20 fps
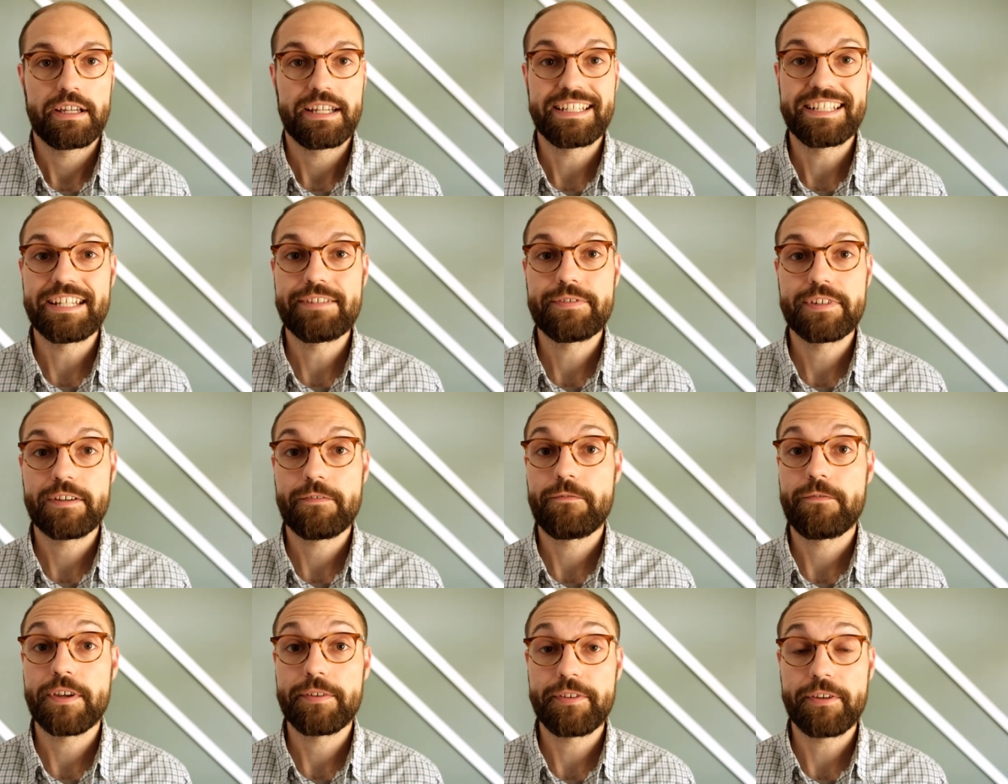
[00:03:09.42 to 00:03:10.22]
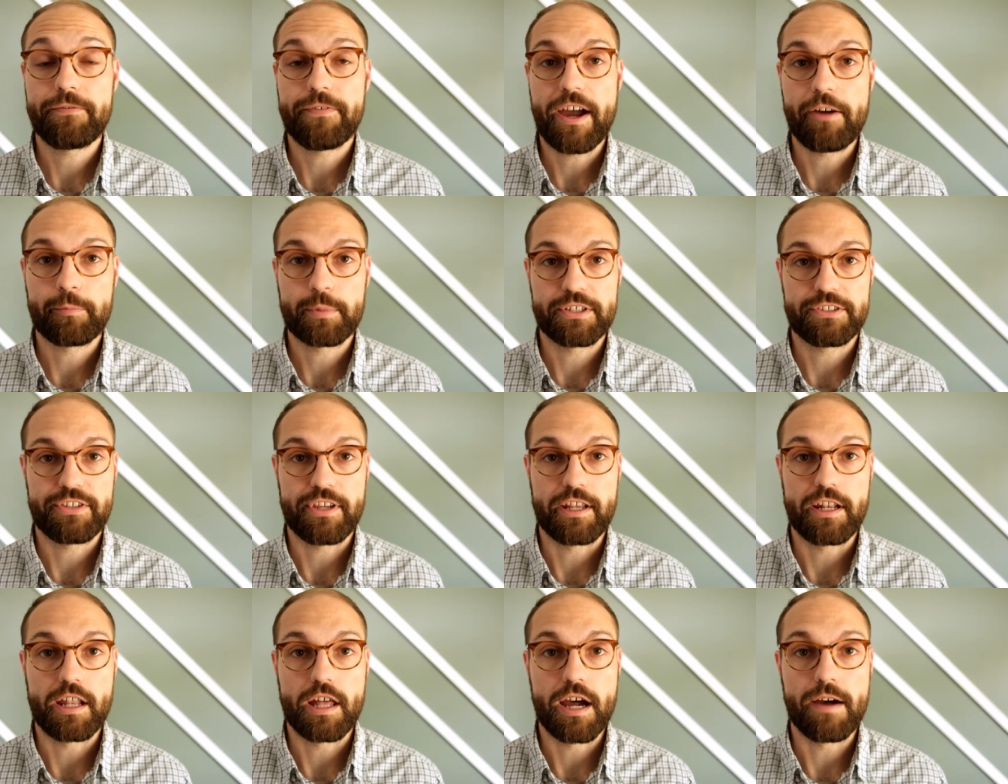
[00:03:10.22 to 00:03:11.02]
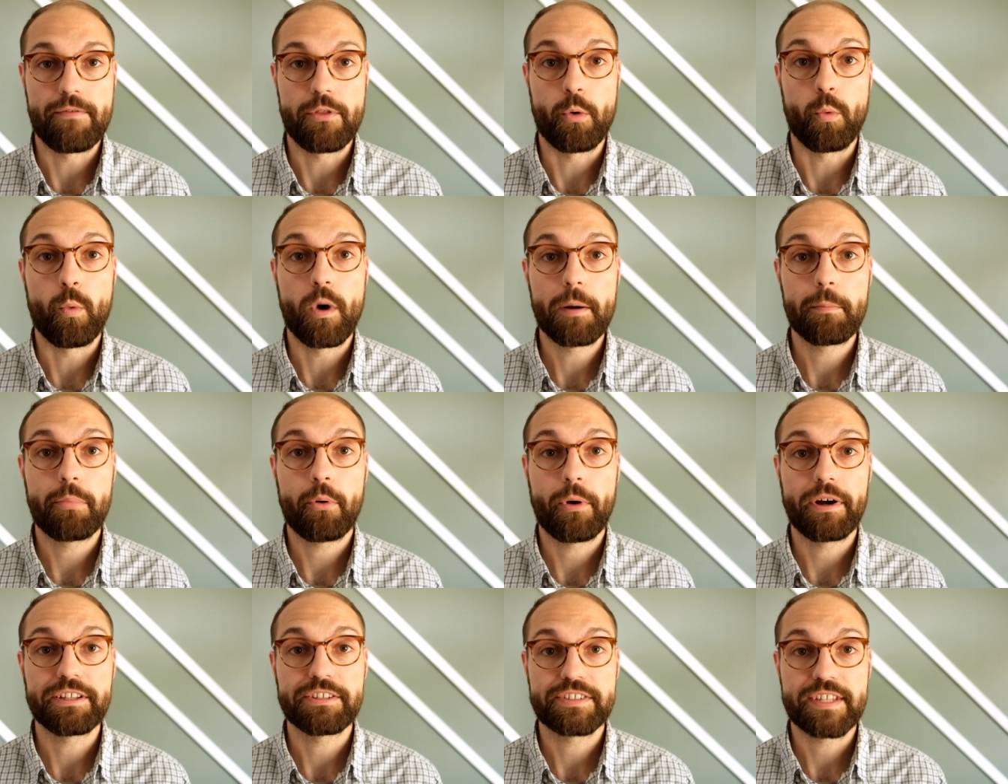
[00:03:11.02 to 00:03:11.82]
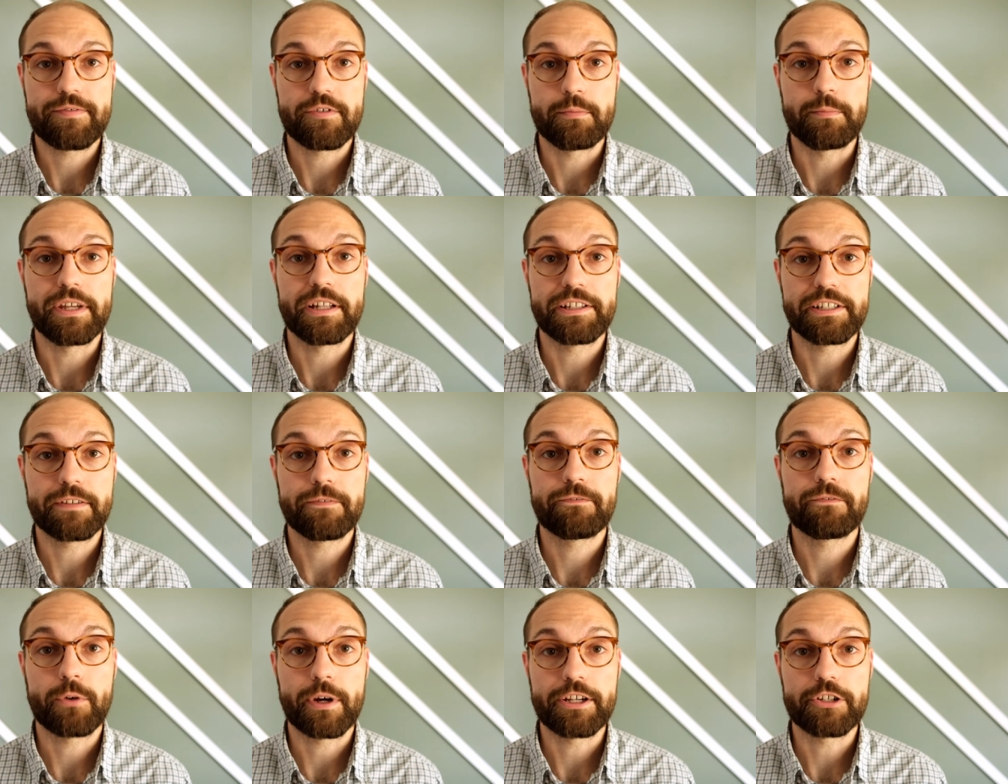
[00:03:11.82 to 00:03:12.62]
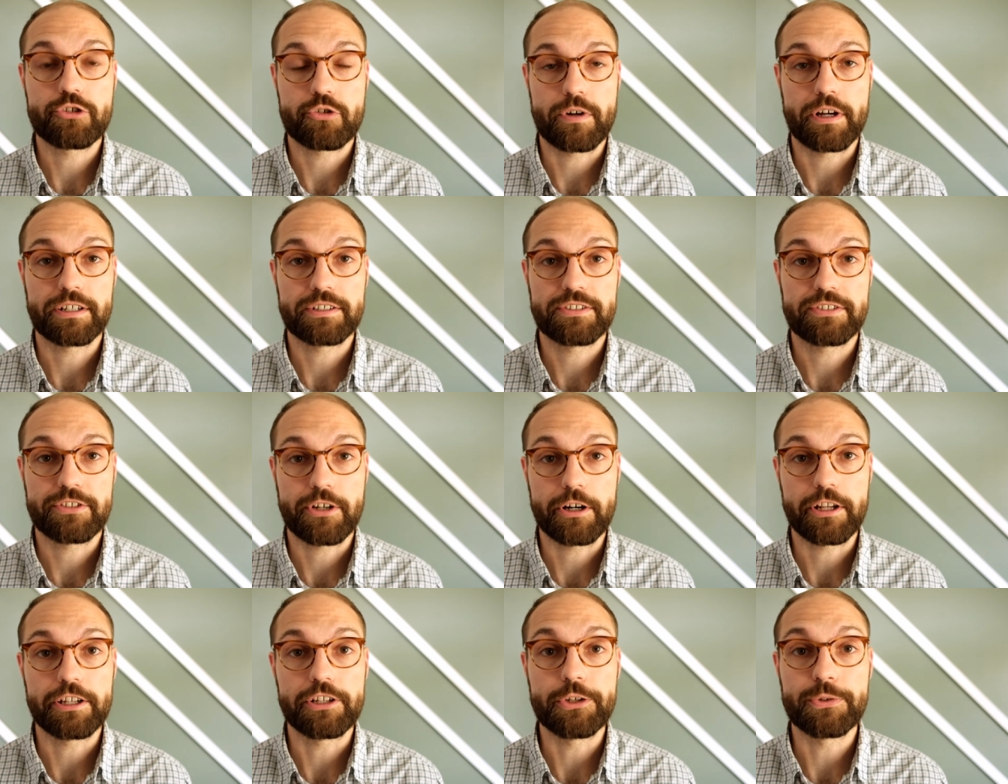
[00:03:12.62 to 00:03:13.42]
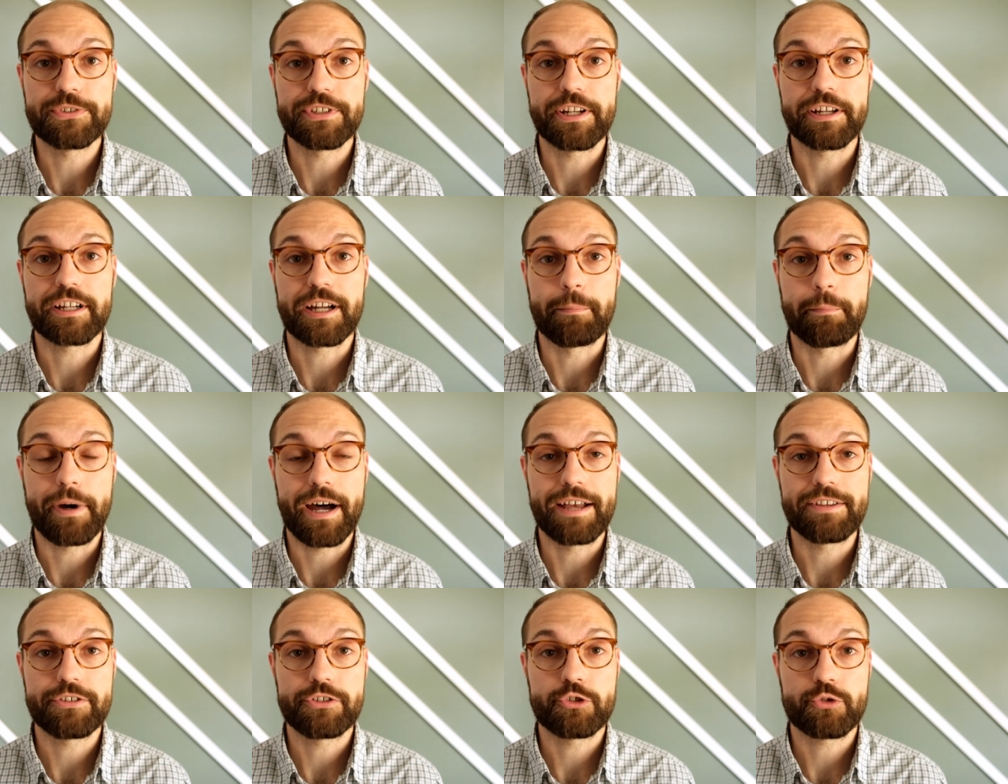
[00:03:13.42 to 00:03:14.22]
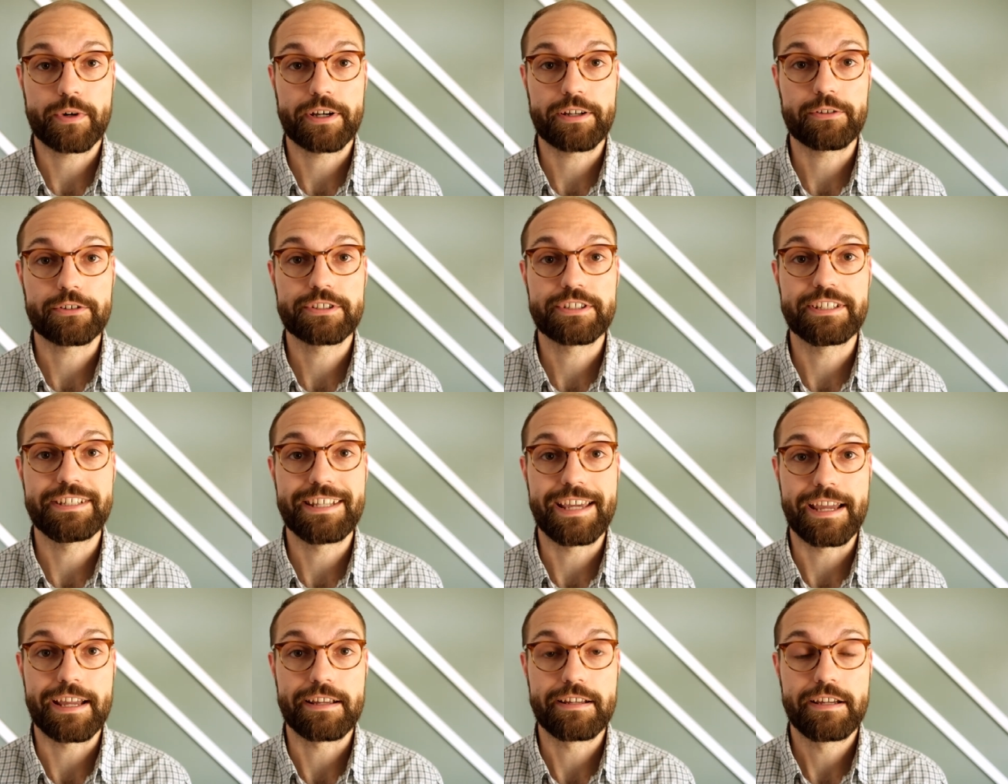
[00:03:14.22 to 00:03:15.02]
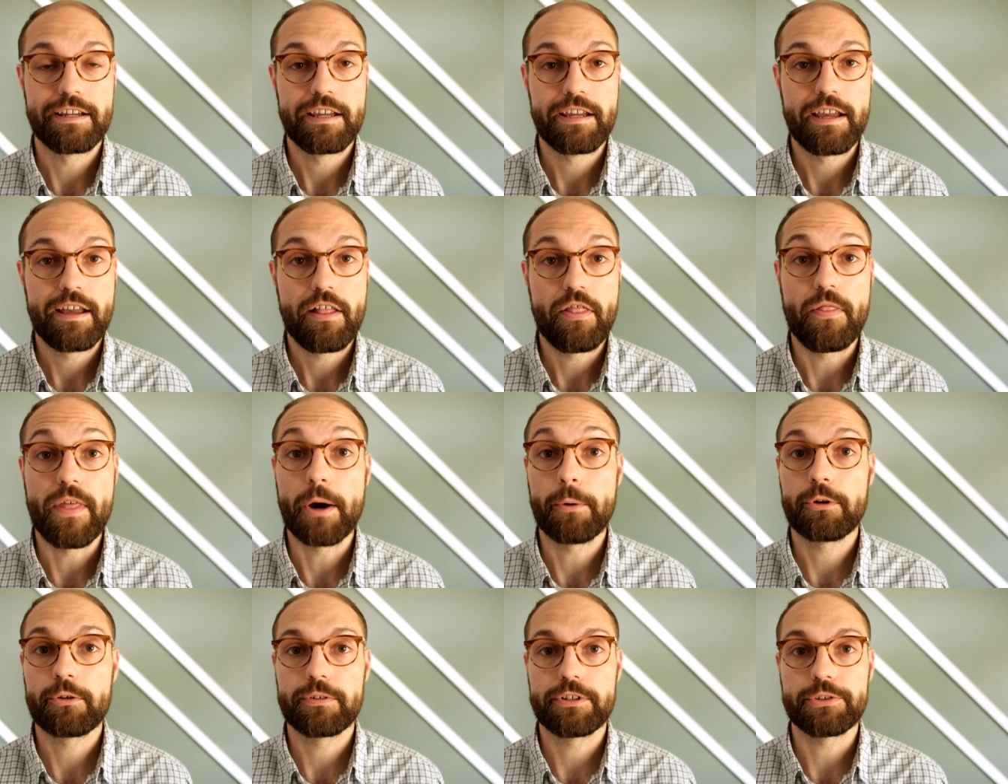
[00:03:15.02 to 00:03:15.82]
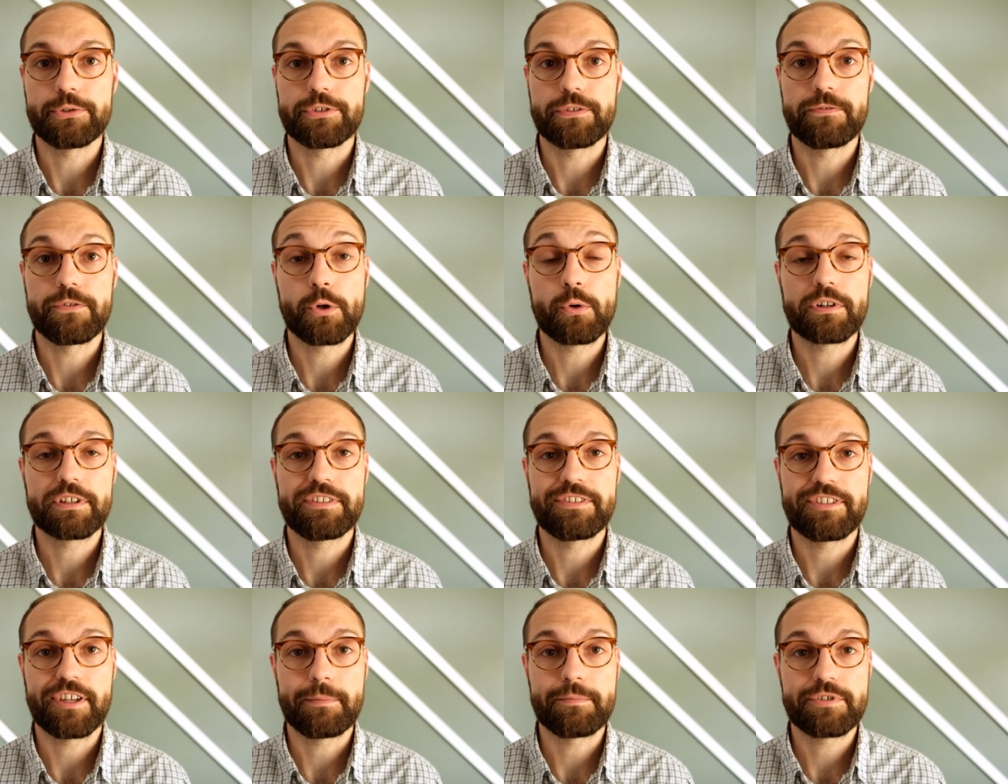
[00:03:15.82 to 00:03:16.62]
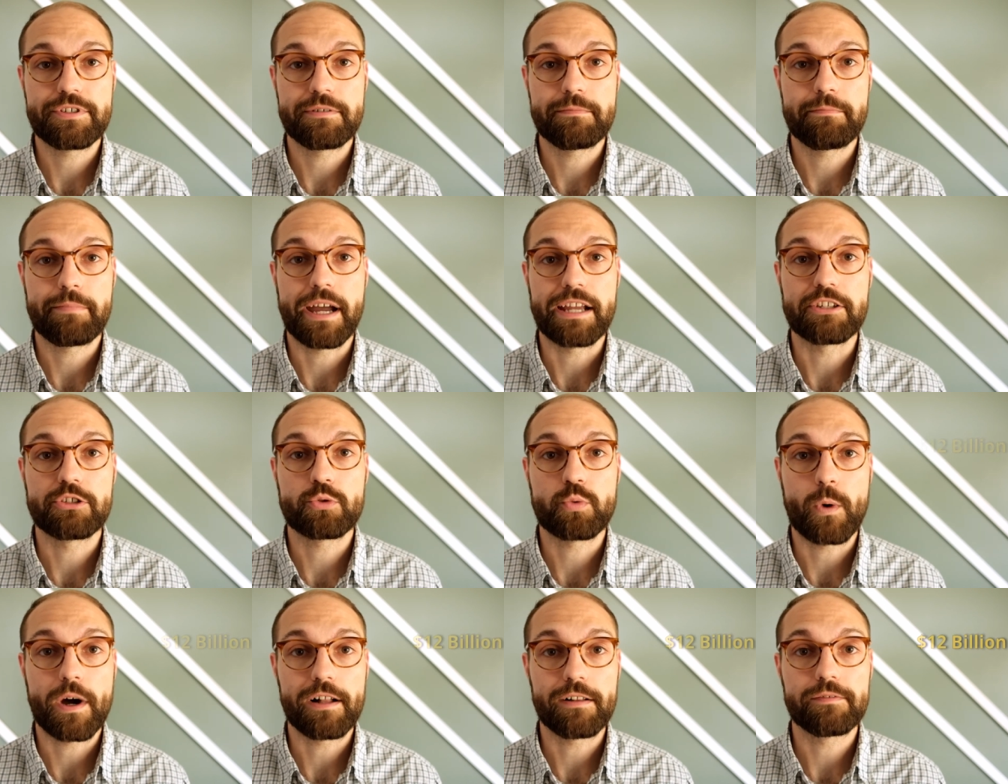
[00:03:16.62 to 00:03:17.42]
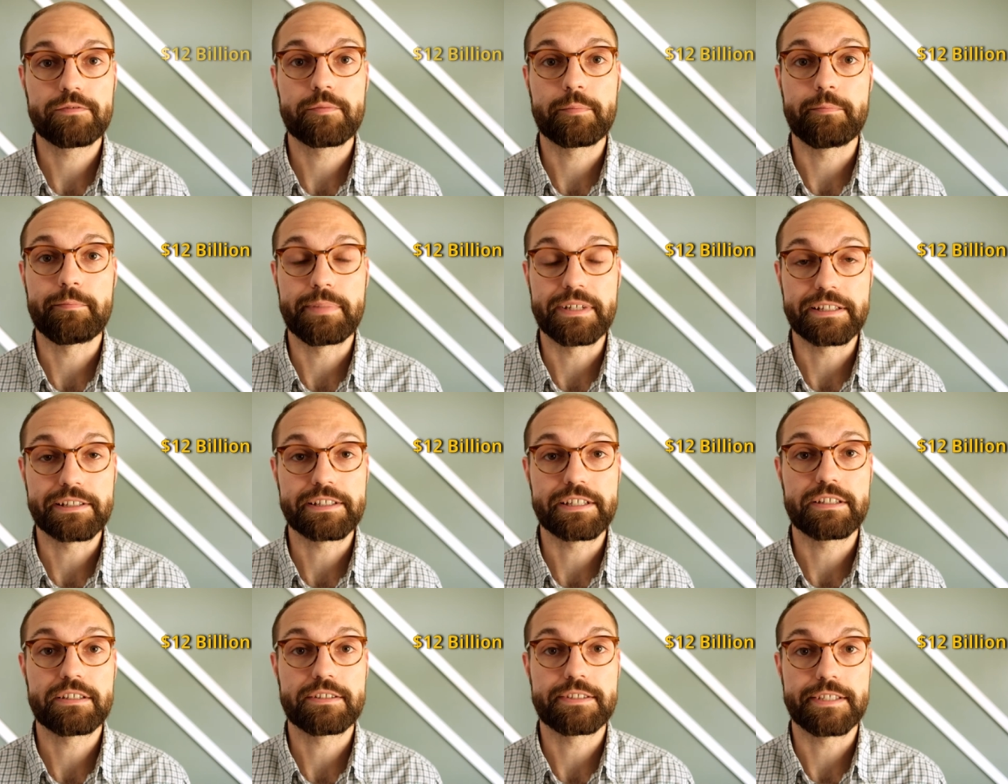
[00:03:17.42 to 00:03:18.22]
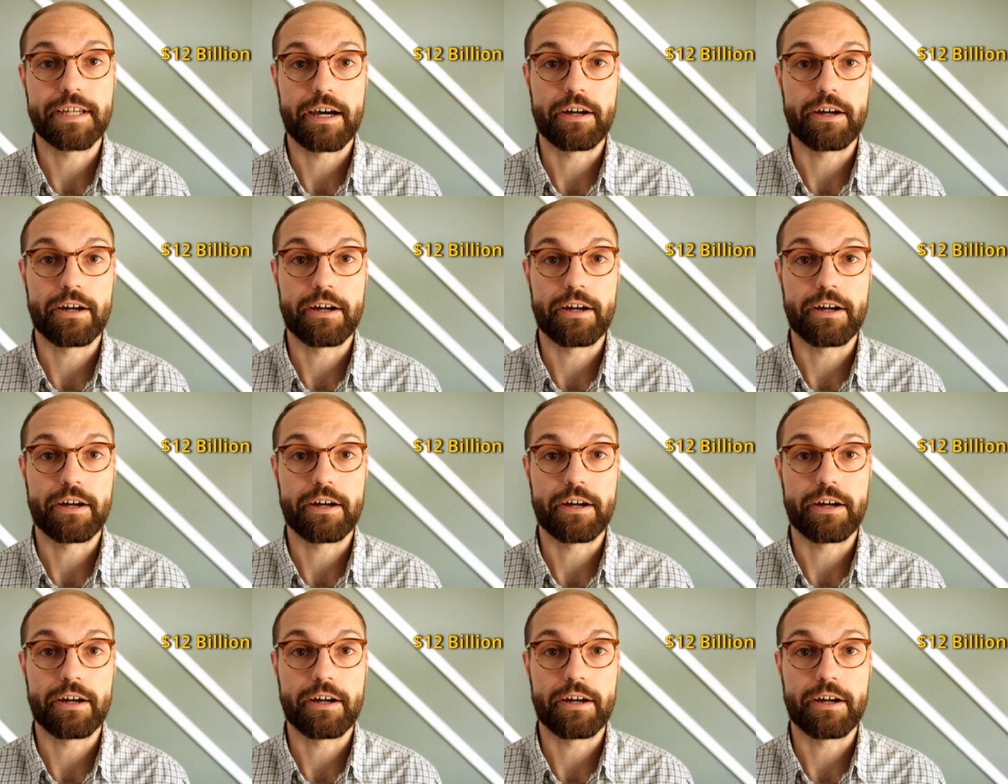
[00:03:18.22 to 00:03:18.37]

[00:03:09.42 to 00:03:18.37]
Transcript: Even if 55% of the 1.7 million freight trucks started using a composite trailer today, that would reduce fuel consumption by $12 billion,